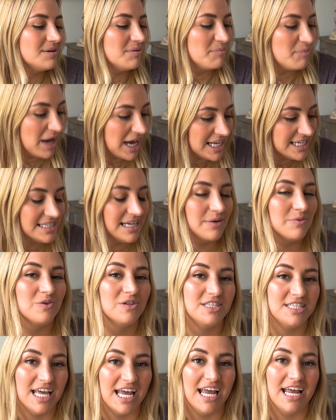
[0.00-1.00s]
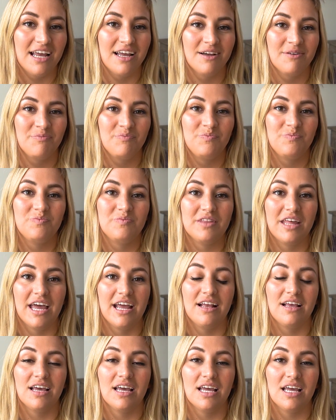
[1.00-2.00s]
But I will say,
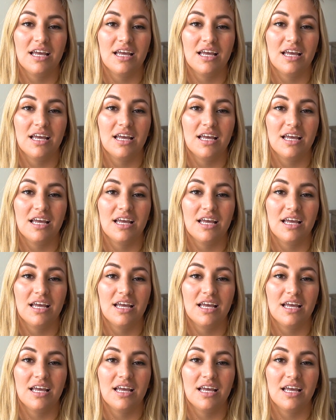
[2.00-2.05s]
like,